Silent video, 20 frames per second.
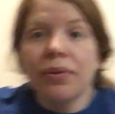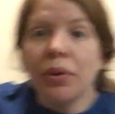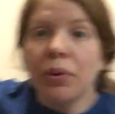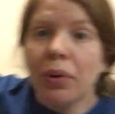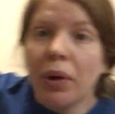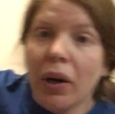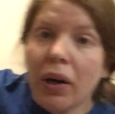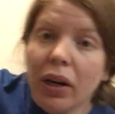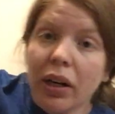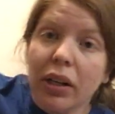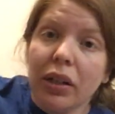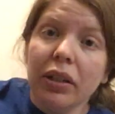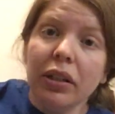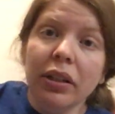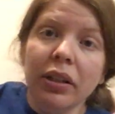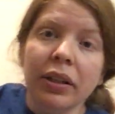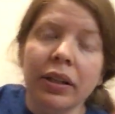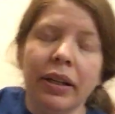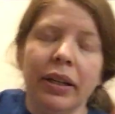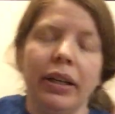you are
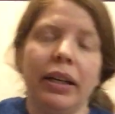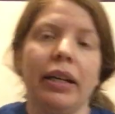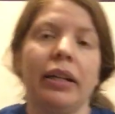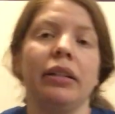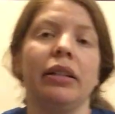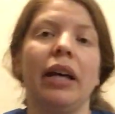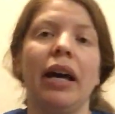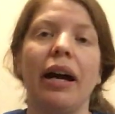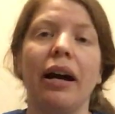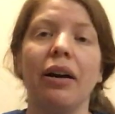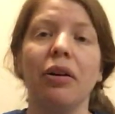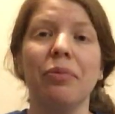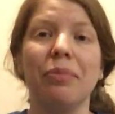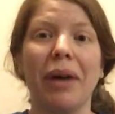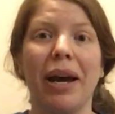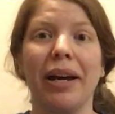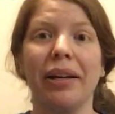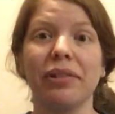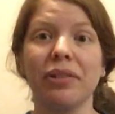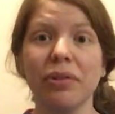and how
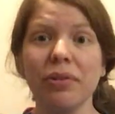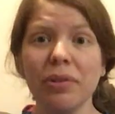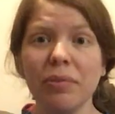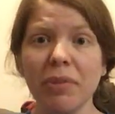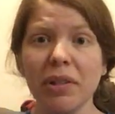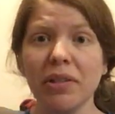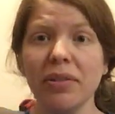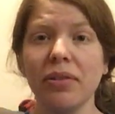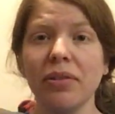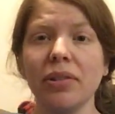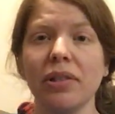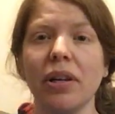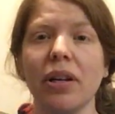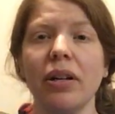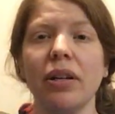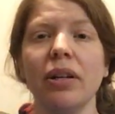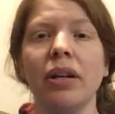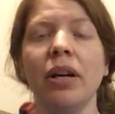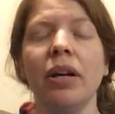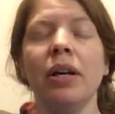mad those muscles
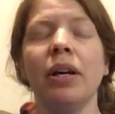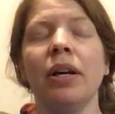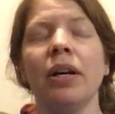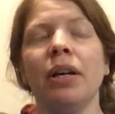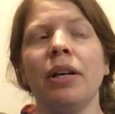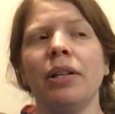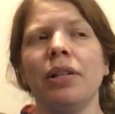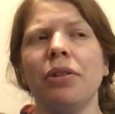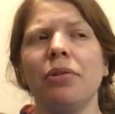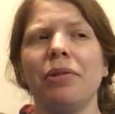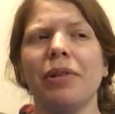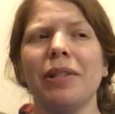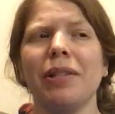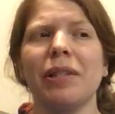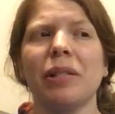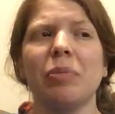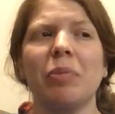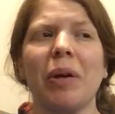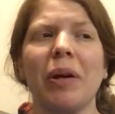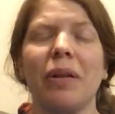are, you can
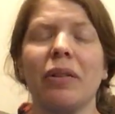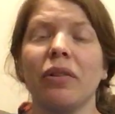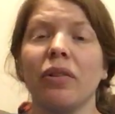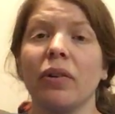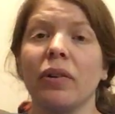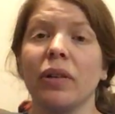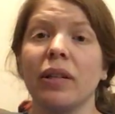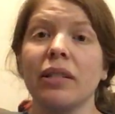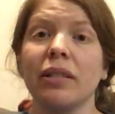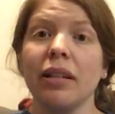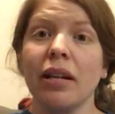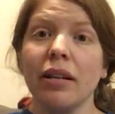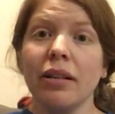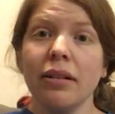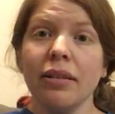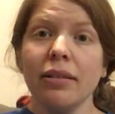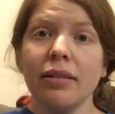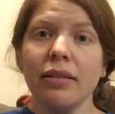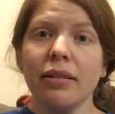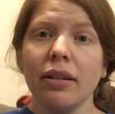spend 30
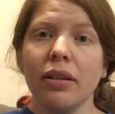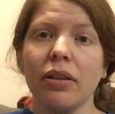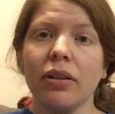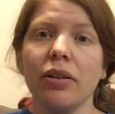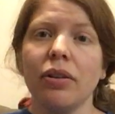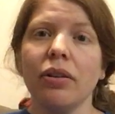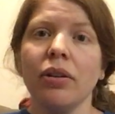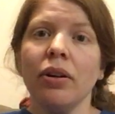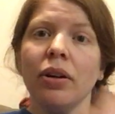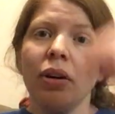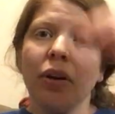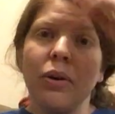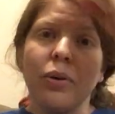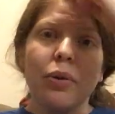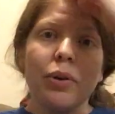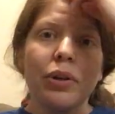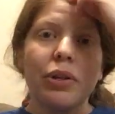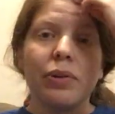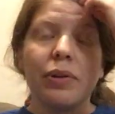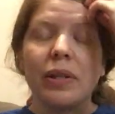seconds there,
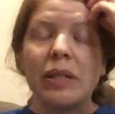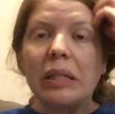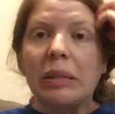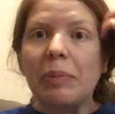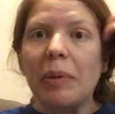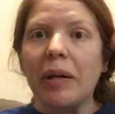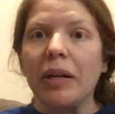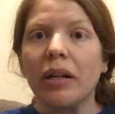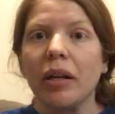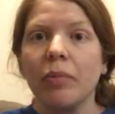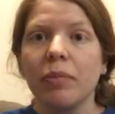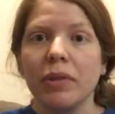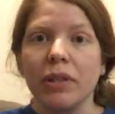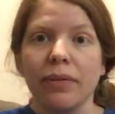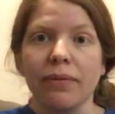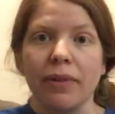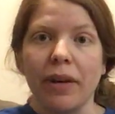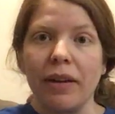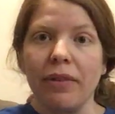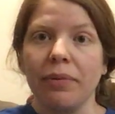or you can spend up to
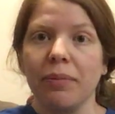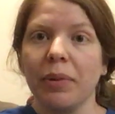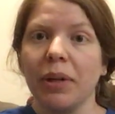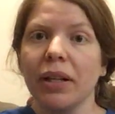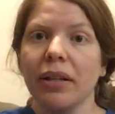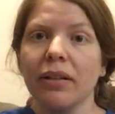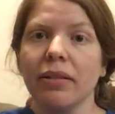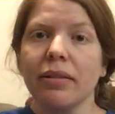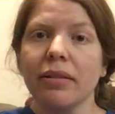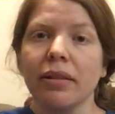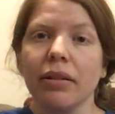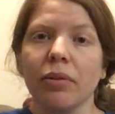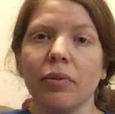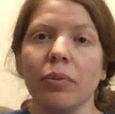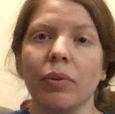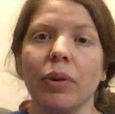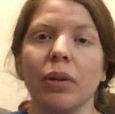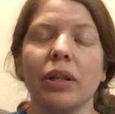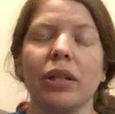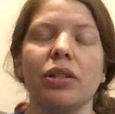5 minutes. It
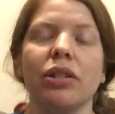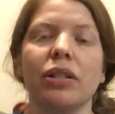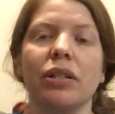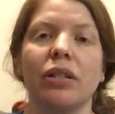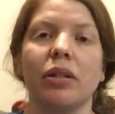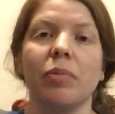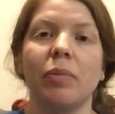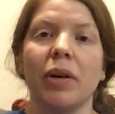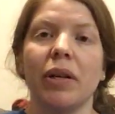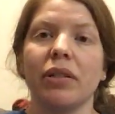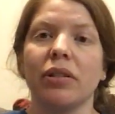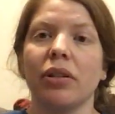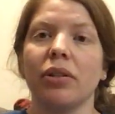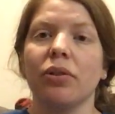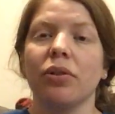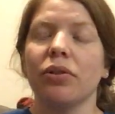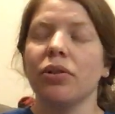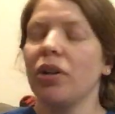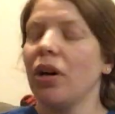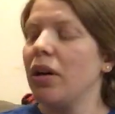really just depends on
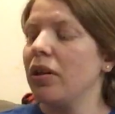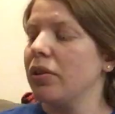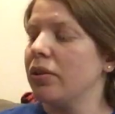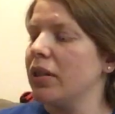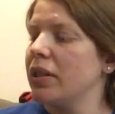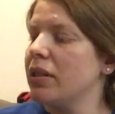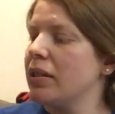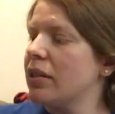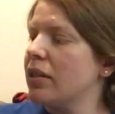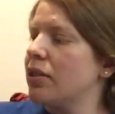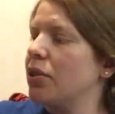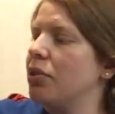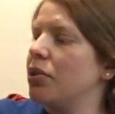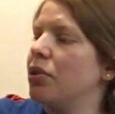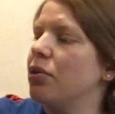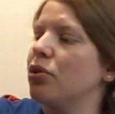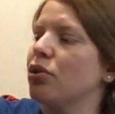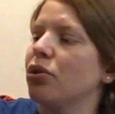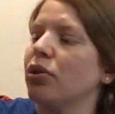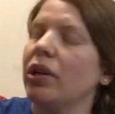your tolerance. So
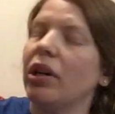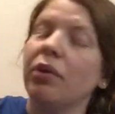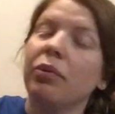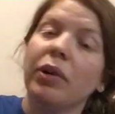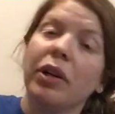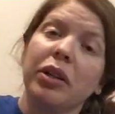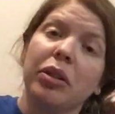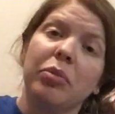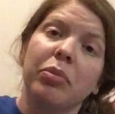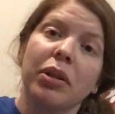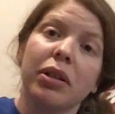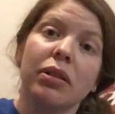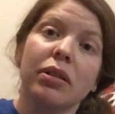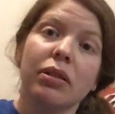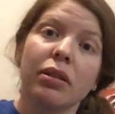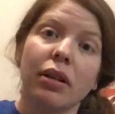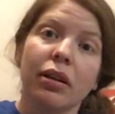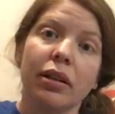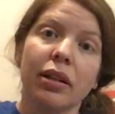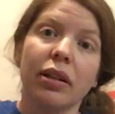usually I'll recommend
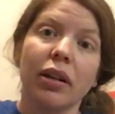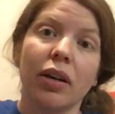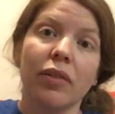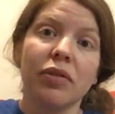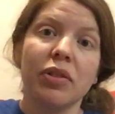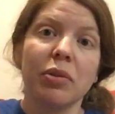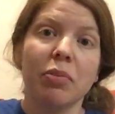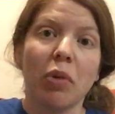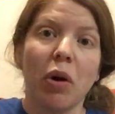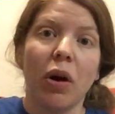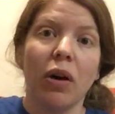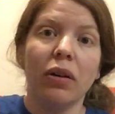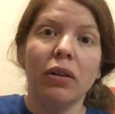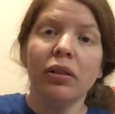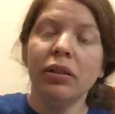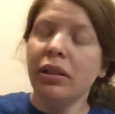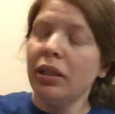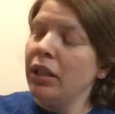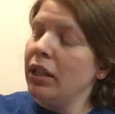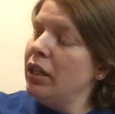starting off small,
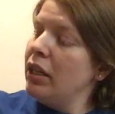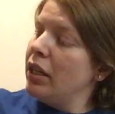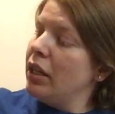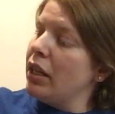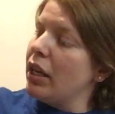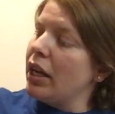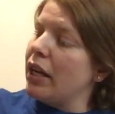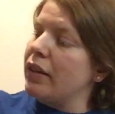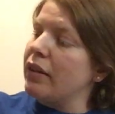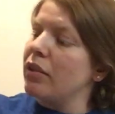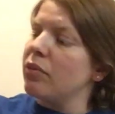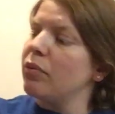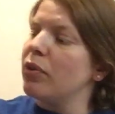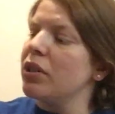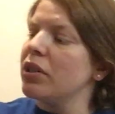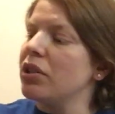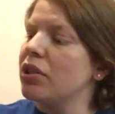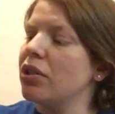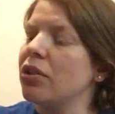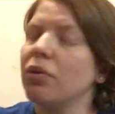and then
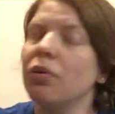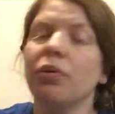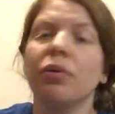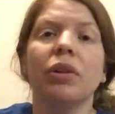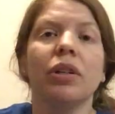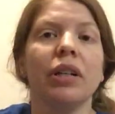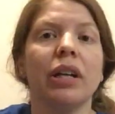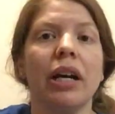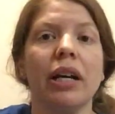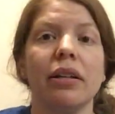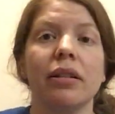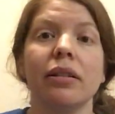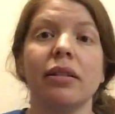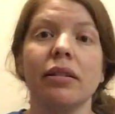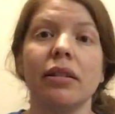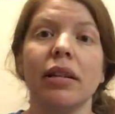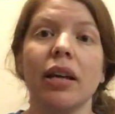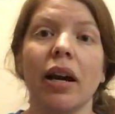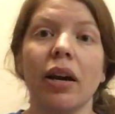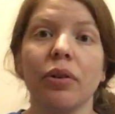once you kind of
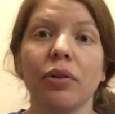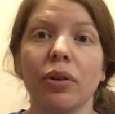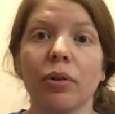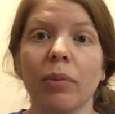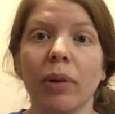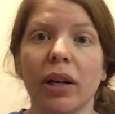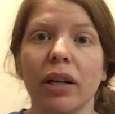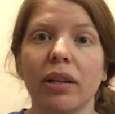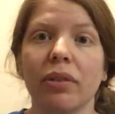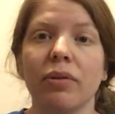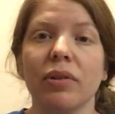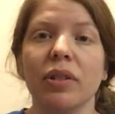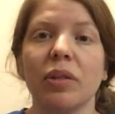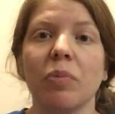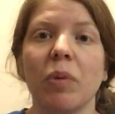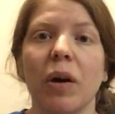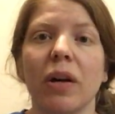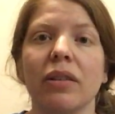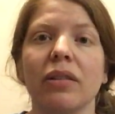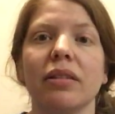see how your body
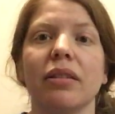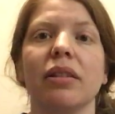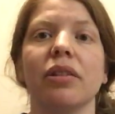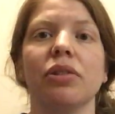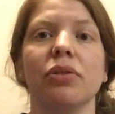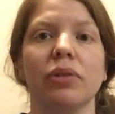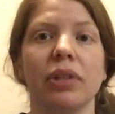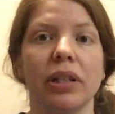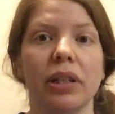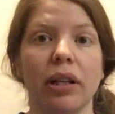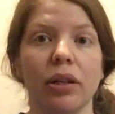responds, then you can